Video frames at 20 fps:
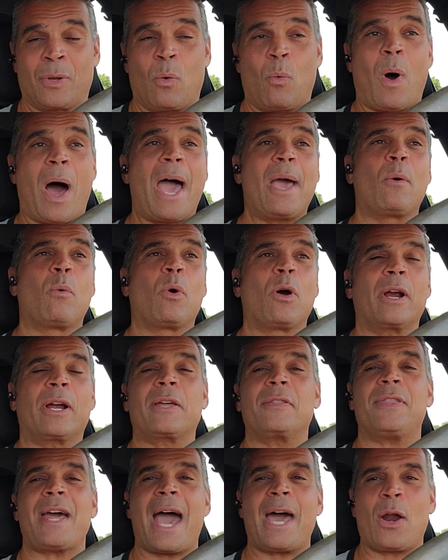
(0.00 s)
Why work
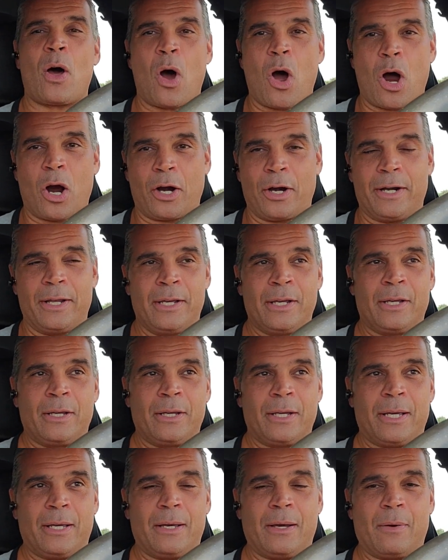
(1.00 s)
that hard
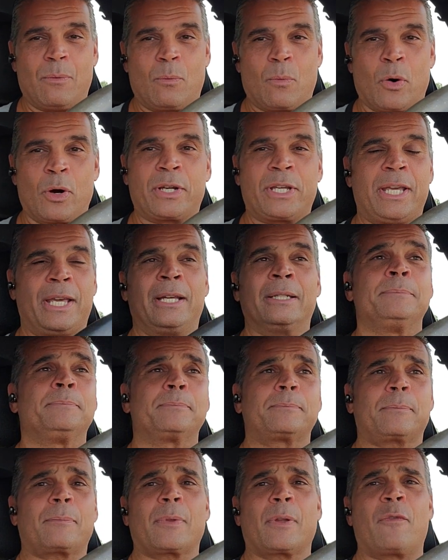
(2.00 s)
working
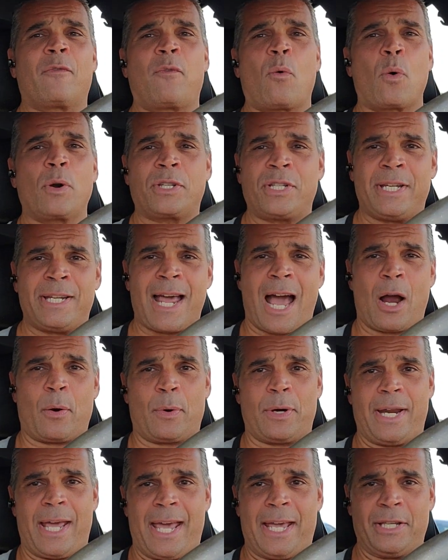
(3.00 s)

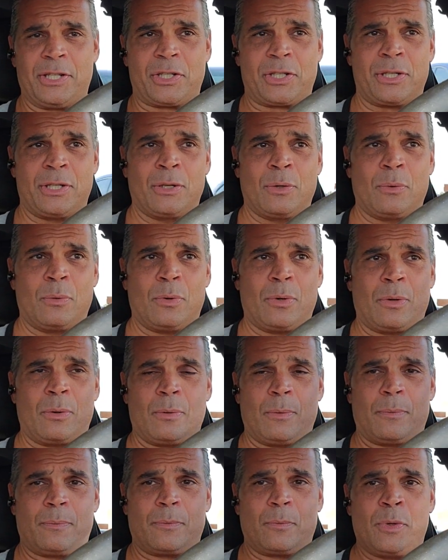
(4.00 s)
14-hour days
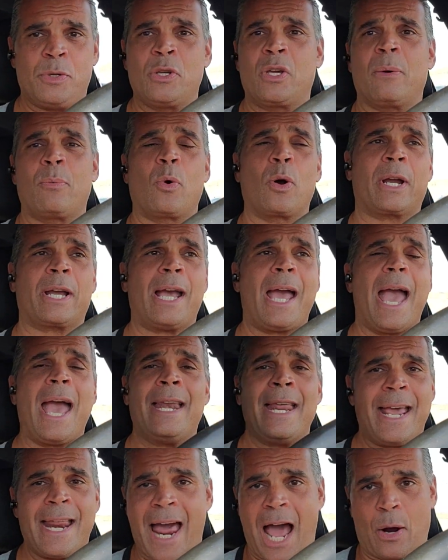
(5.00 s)
when you can work an
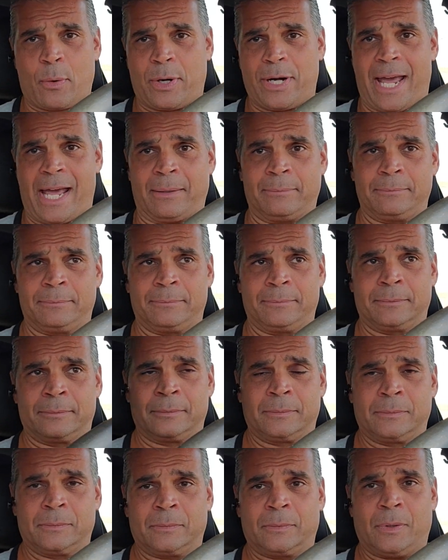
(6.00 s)
8-hour day?
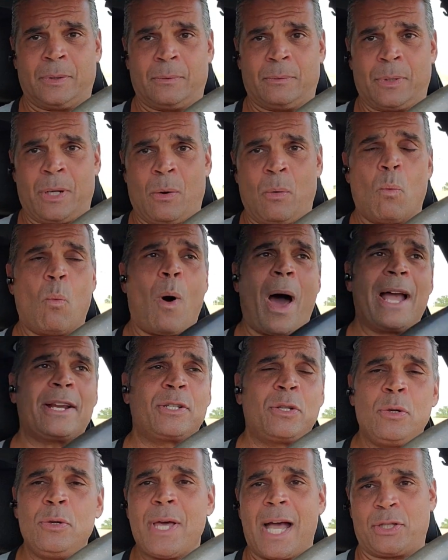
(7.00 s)
Why
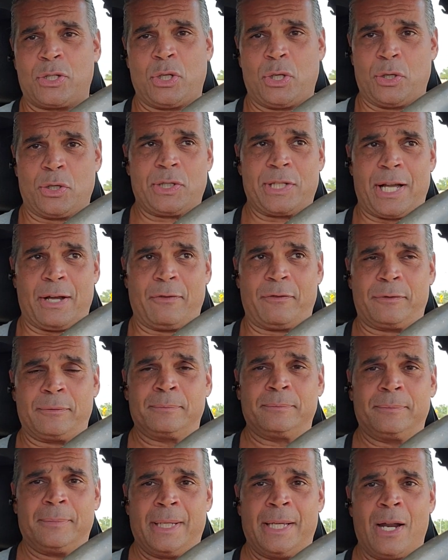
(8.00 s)
do that to yourself?
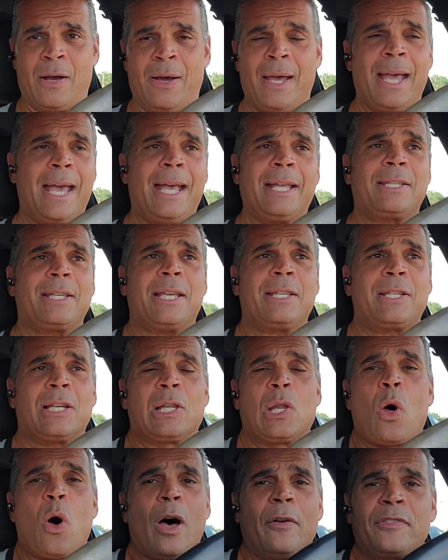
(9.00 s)
It's a
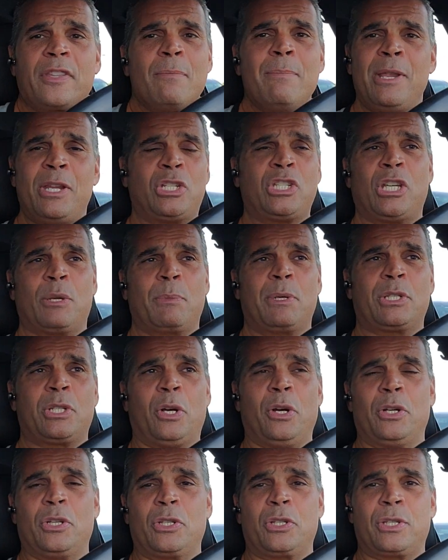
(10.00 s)
law of diminishing
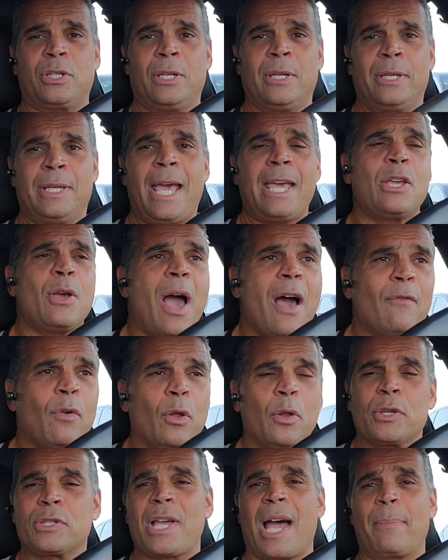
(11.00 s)
returns. Yeah, you have
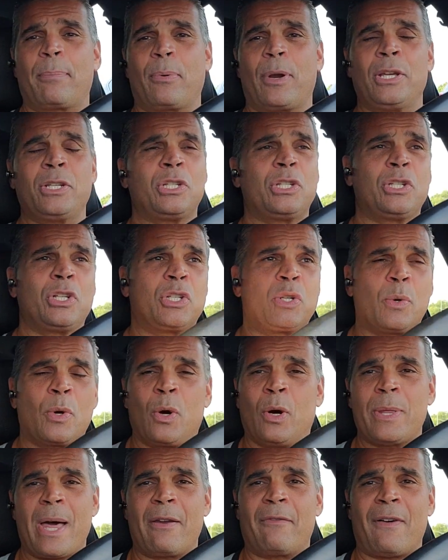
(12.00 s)
all those operations, you're doing
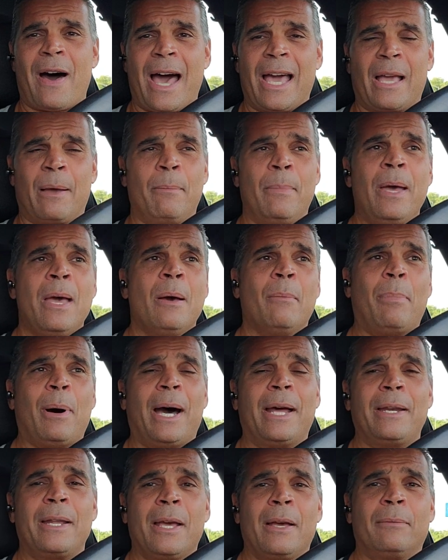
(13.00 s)
all that volume,
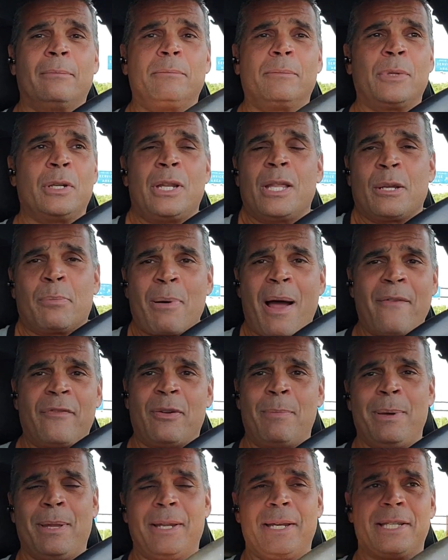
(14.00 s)
but the
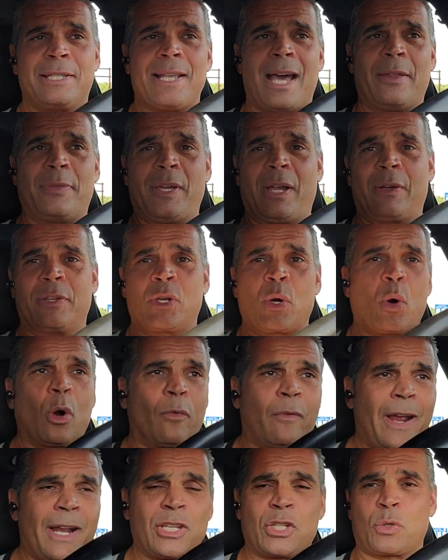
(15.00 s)
profitability is not there. Your
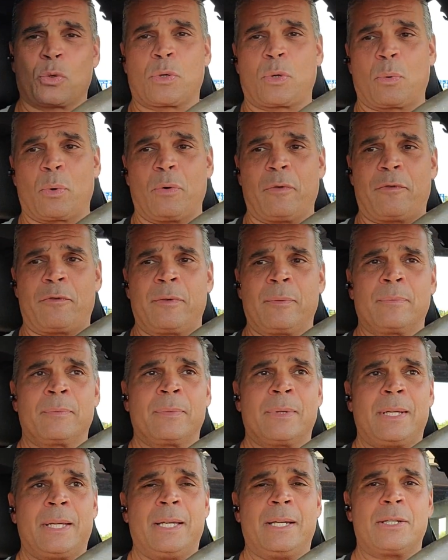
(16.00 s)
overhead's through the roof.
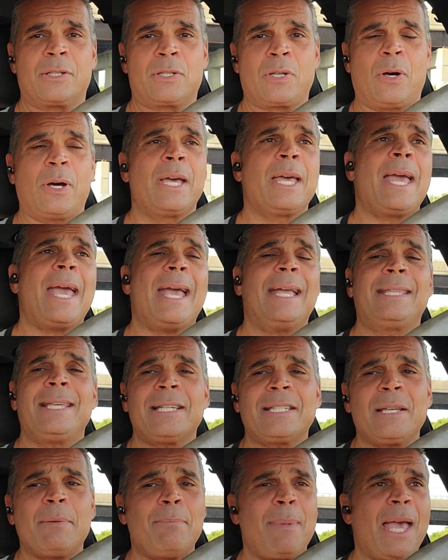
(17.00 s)
So it
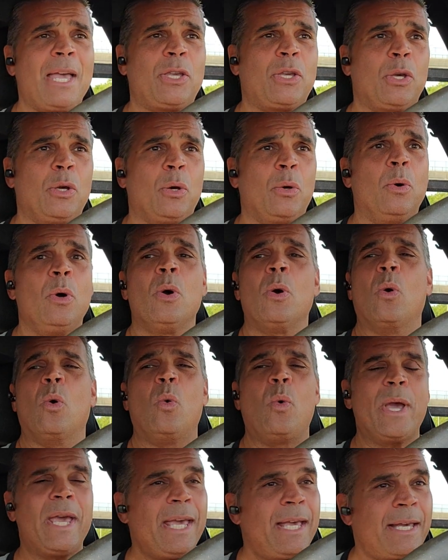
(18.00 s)
doesn't make you
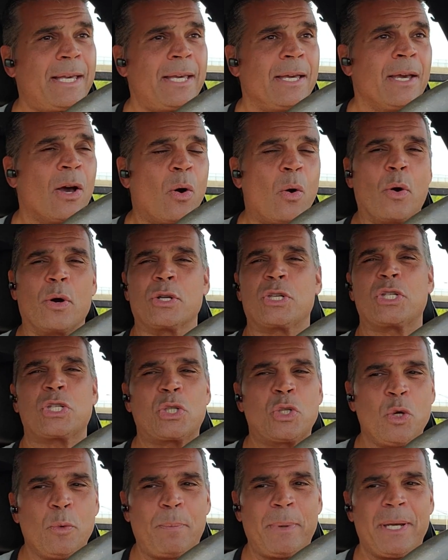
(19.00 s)
weak or
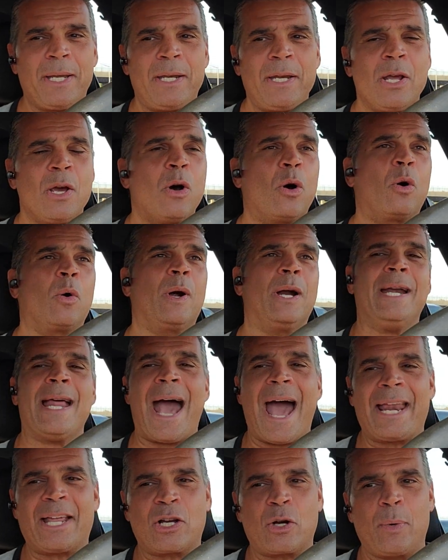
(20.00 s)
stupid or
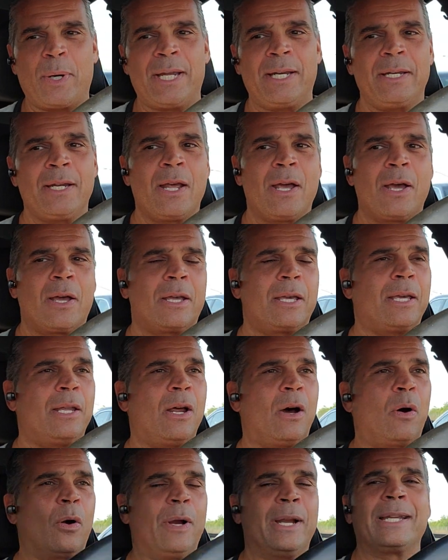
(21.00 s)
inadequate,
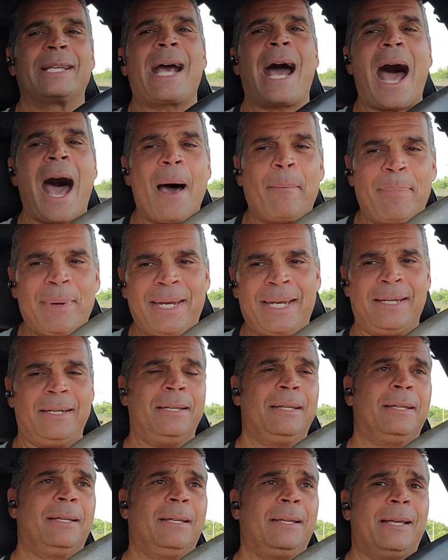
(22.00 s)
or
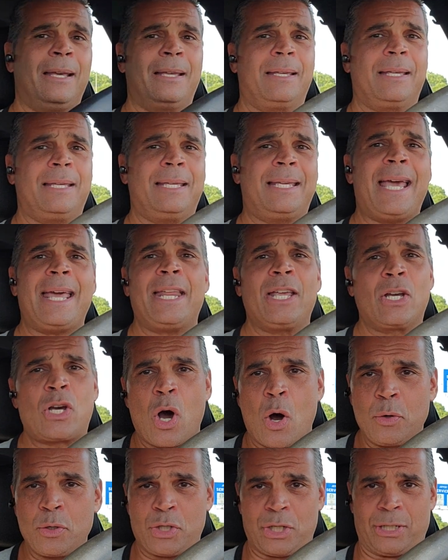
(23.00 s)
incompetent. Getting
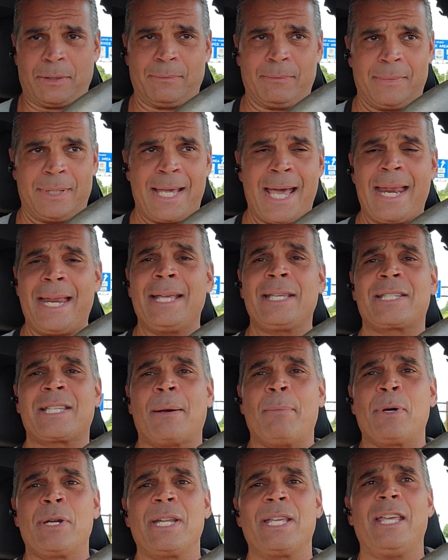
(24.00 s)
coaching, getting
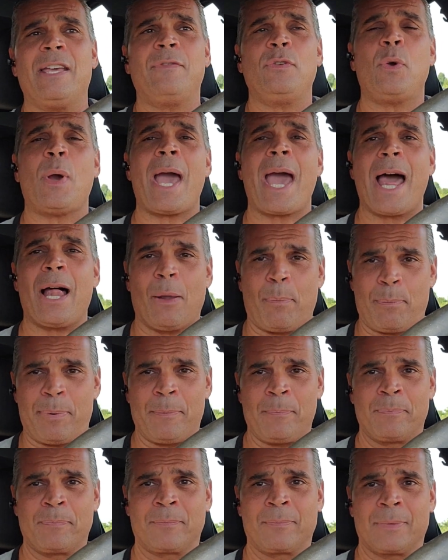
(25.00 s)
someone to give you help.
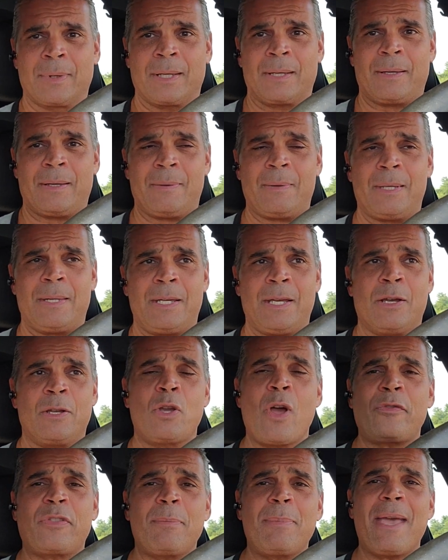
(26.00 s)
And, you
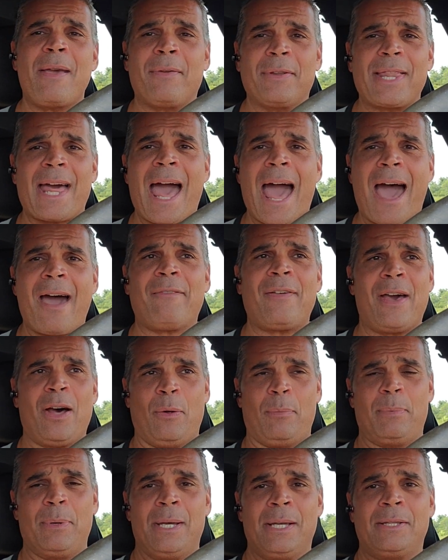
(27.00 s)
have to be able to have
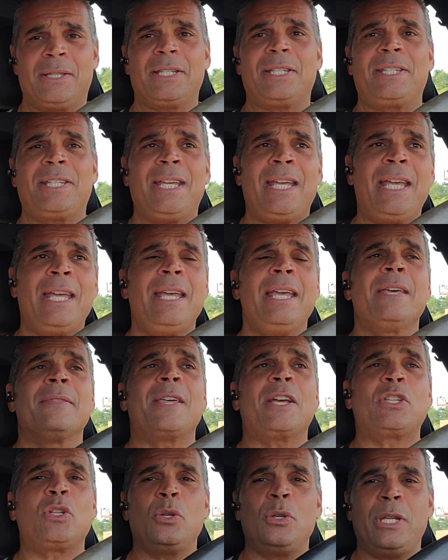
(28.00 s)
help, to see
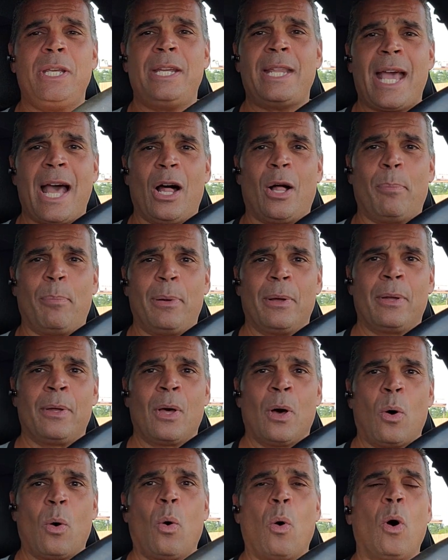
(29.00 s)
that you need help.
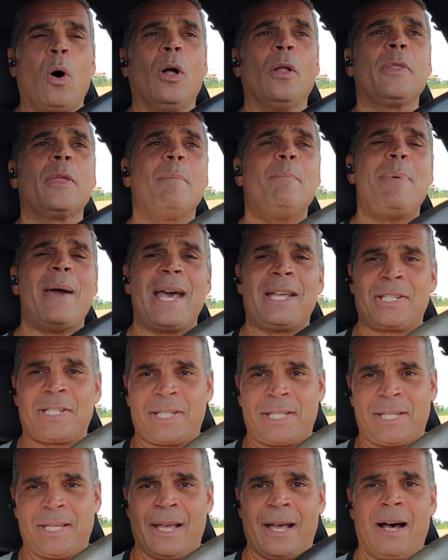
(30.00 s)
All the
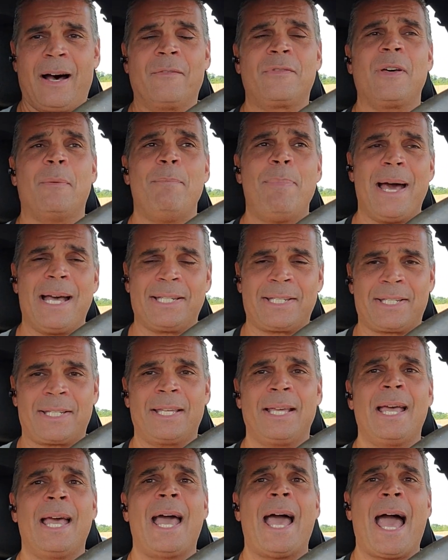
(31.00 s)
best of the
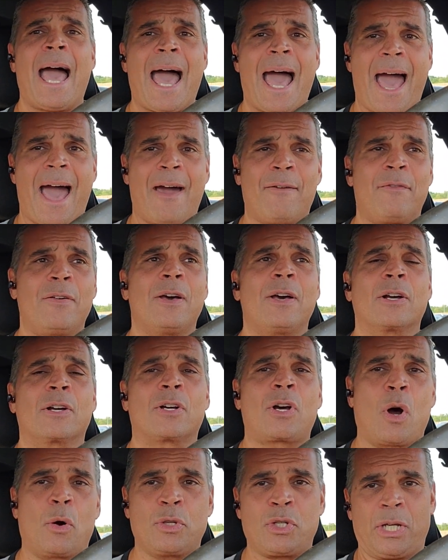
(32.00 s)
best have
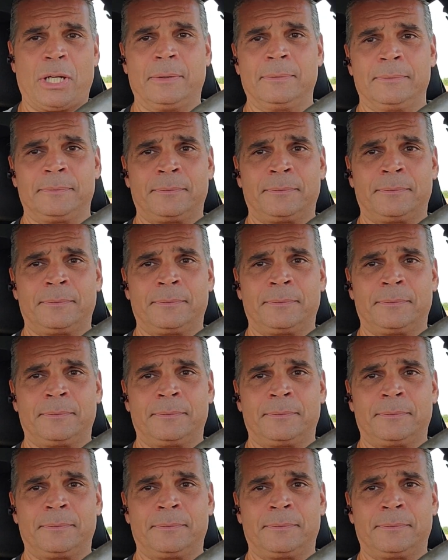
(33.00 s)
coaching.